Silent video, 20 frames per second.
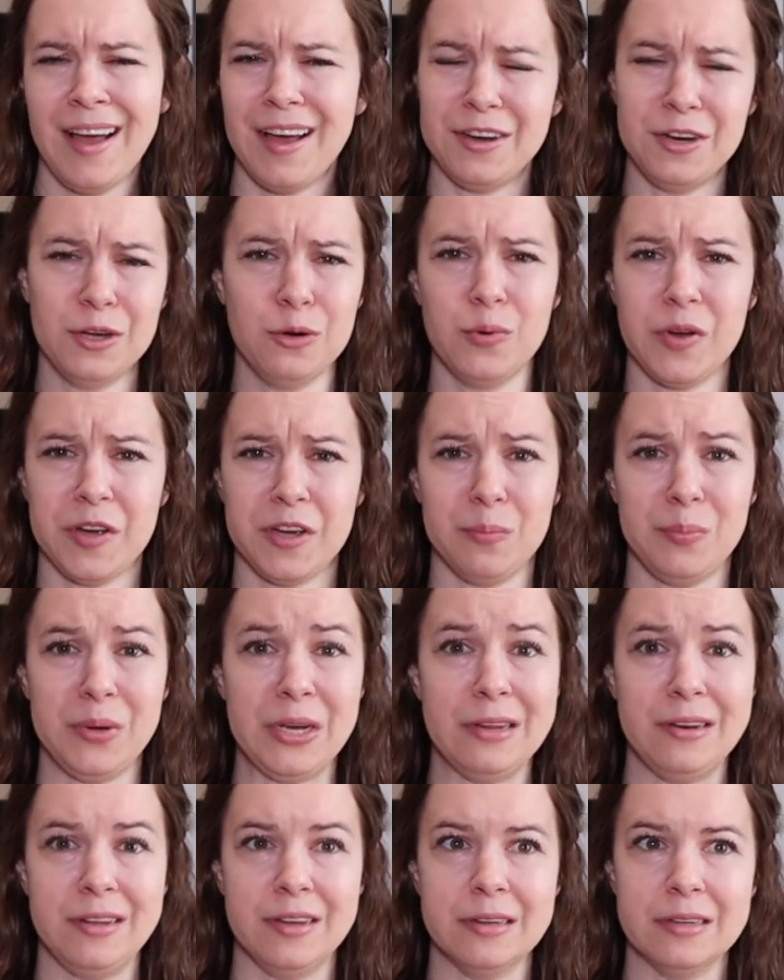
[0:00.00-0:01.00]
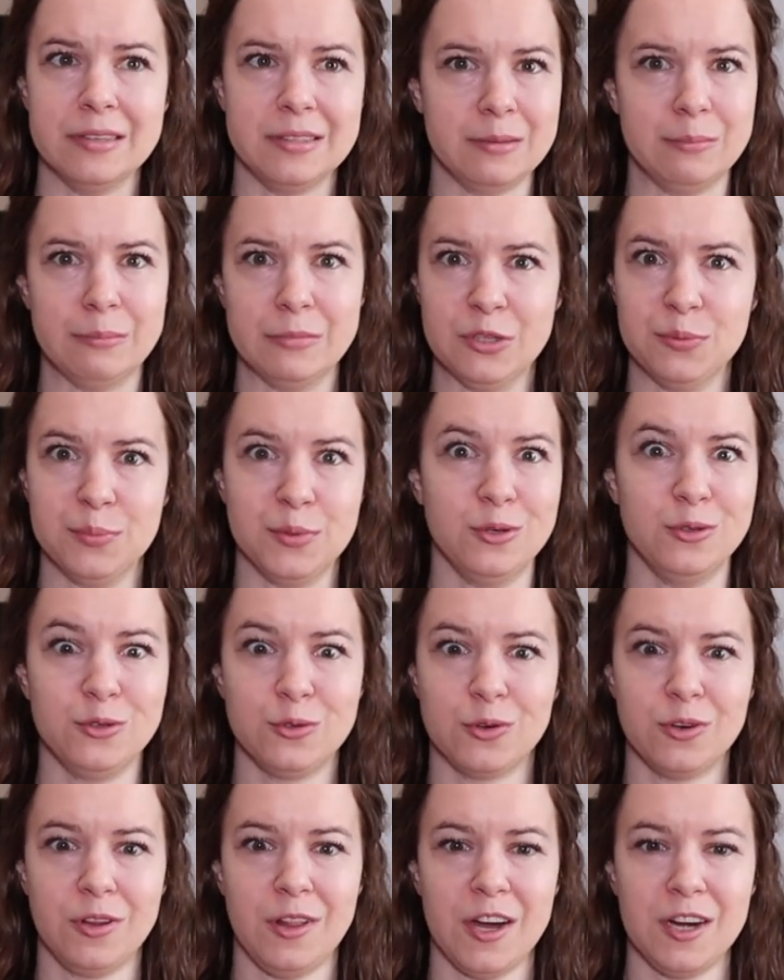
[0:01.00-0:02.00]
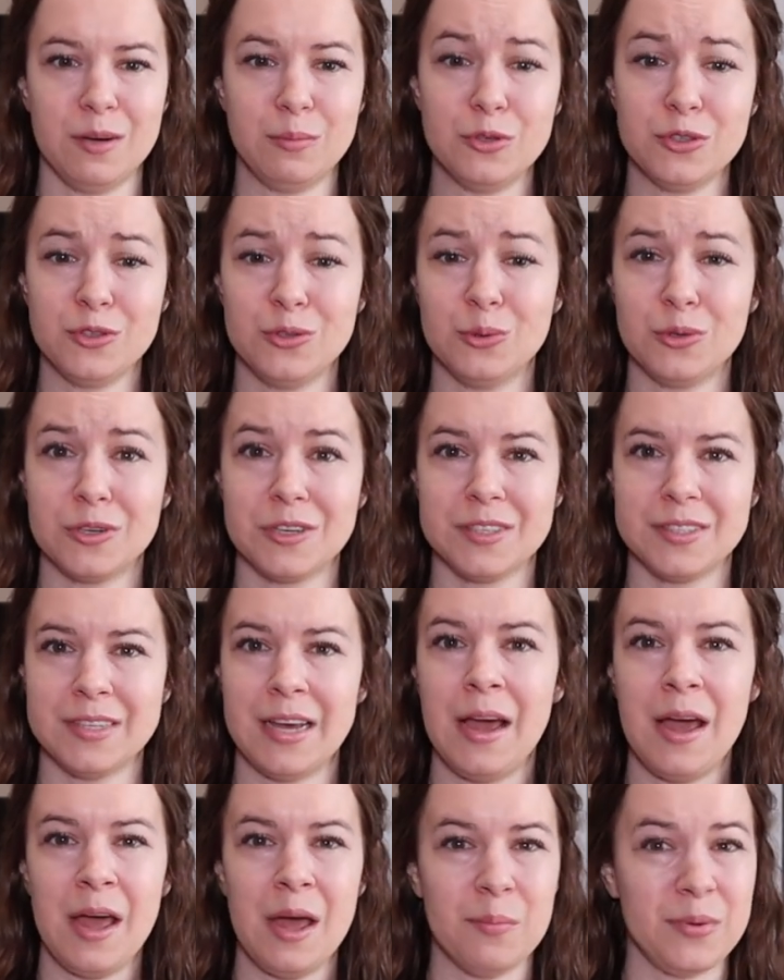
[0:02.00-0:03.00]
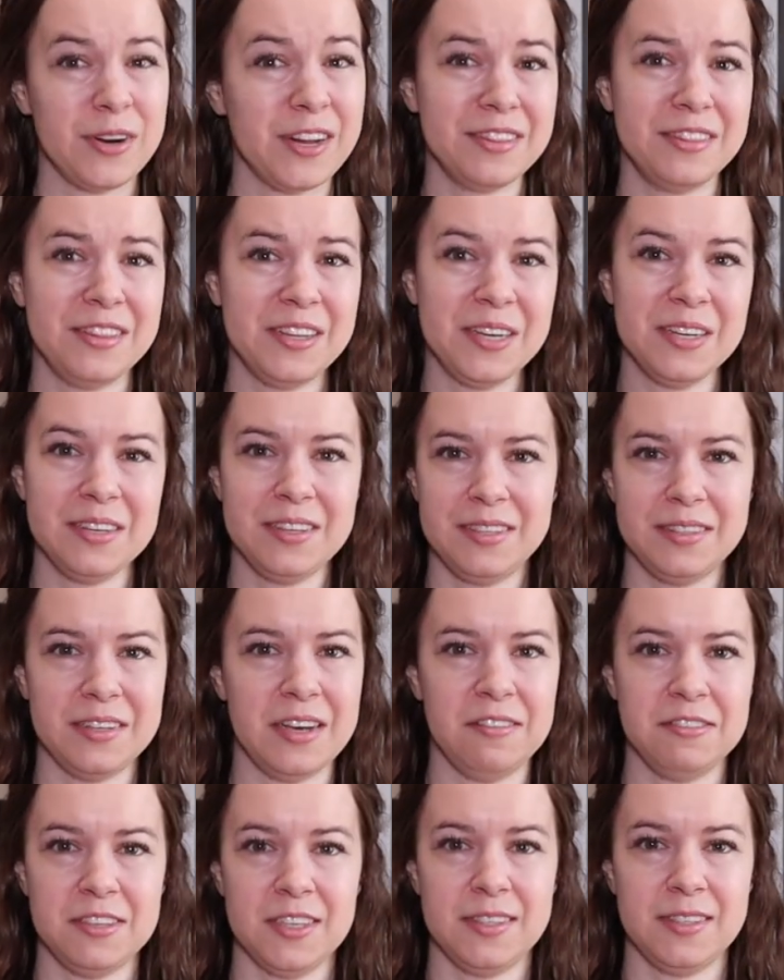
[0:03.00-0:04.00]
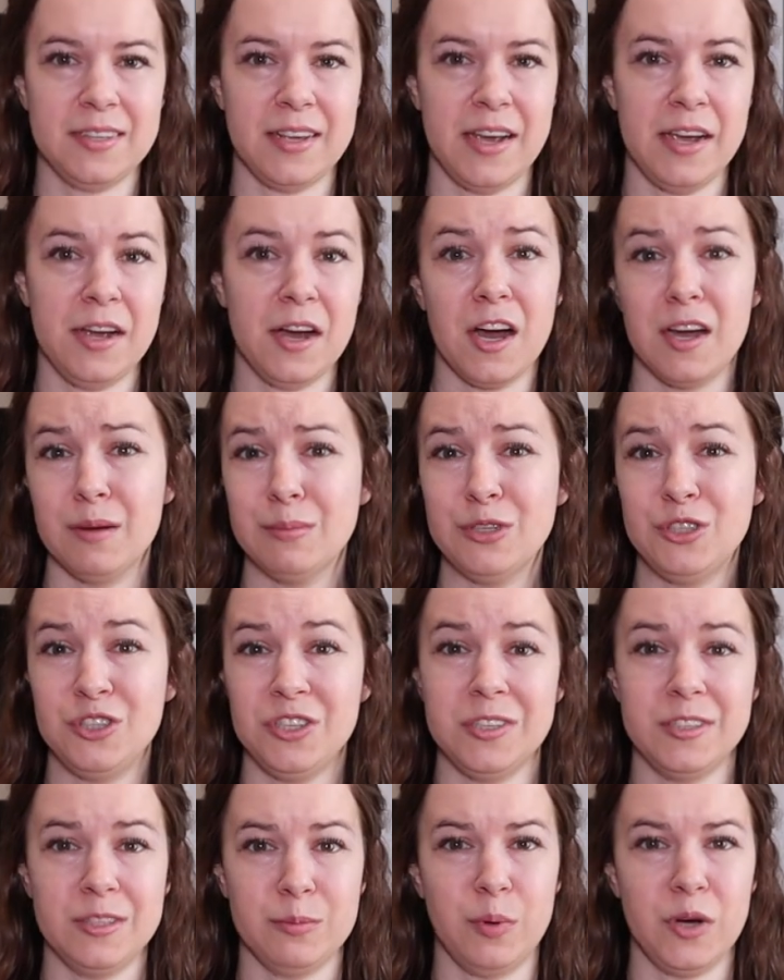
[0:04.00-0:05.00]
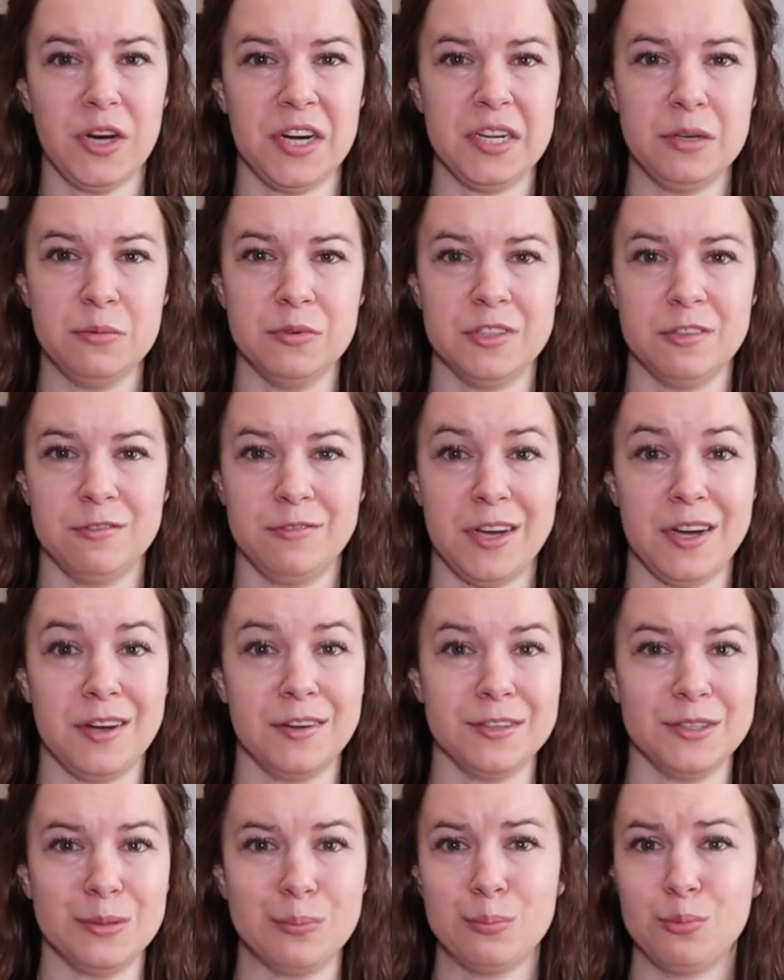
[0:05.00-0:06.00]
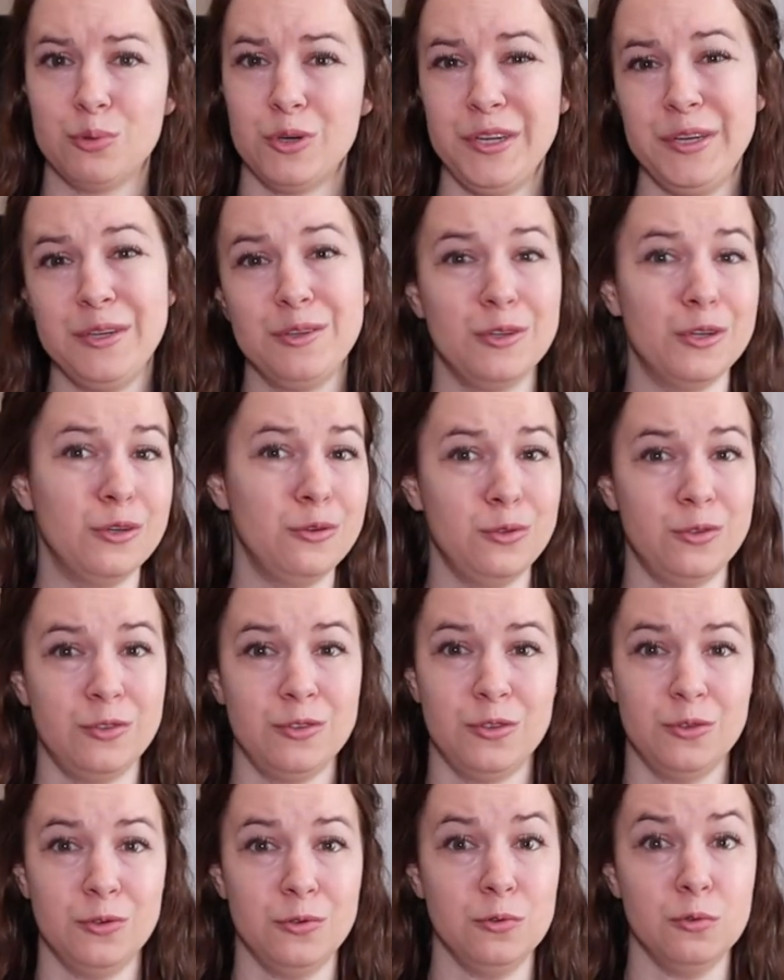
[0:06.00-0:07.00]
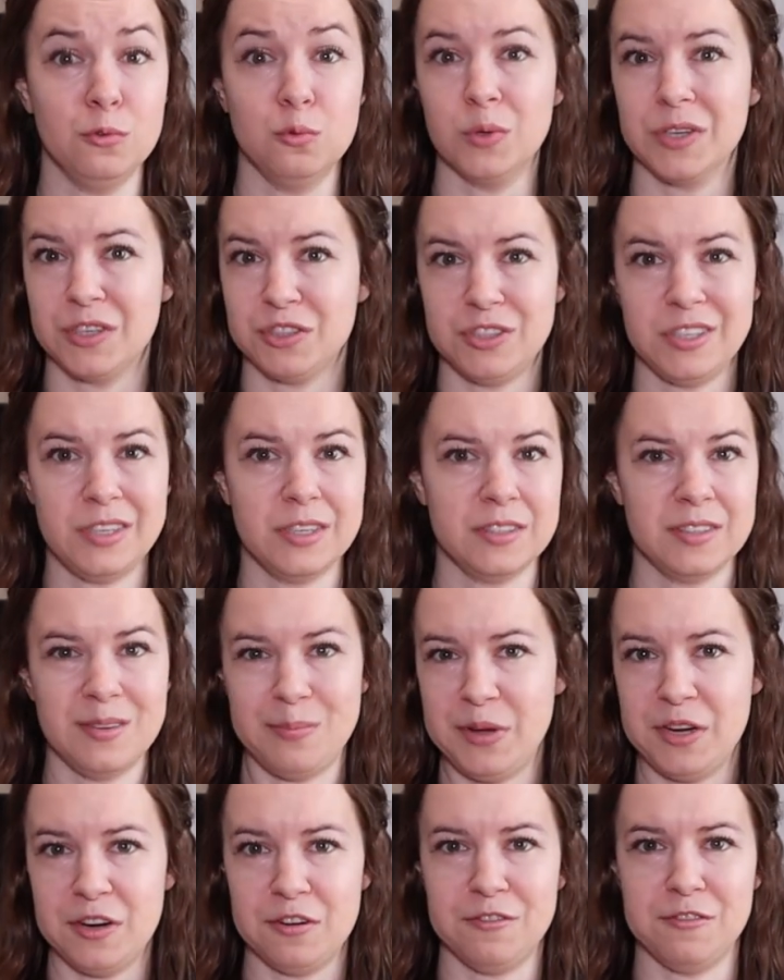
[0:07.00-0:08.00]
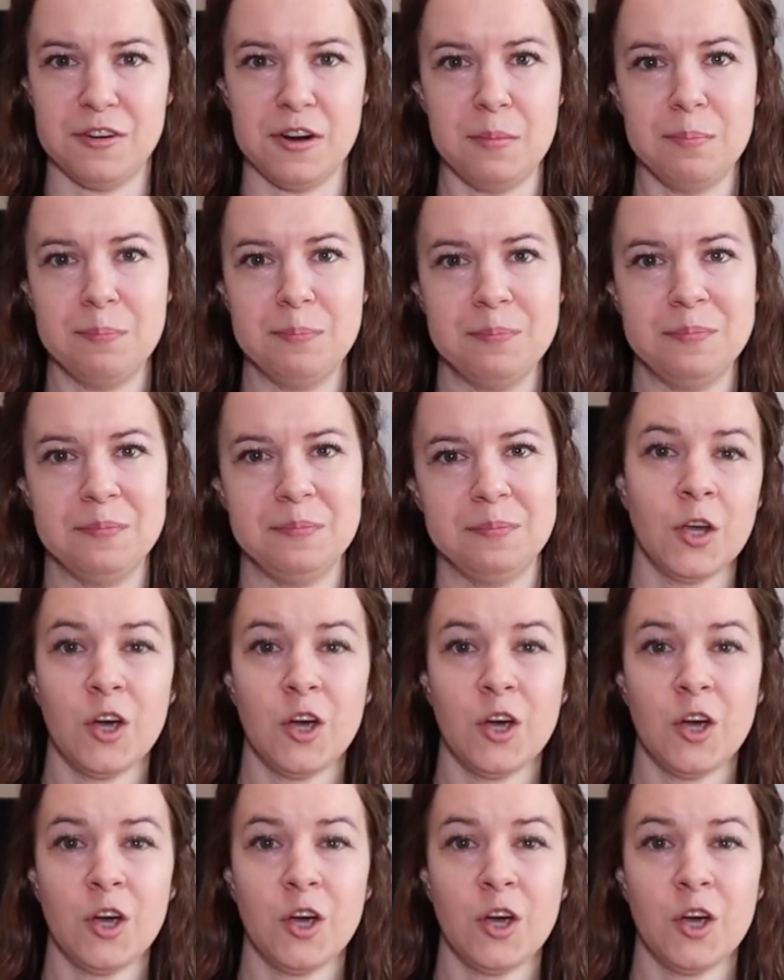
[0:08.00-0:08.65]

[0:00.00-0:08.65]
I know Wikipedia isn't the most reliable source, but I think it's safe to say Ima Jean's body was found pretty close to where she disappeared from.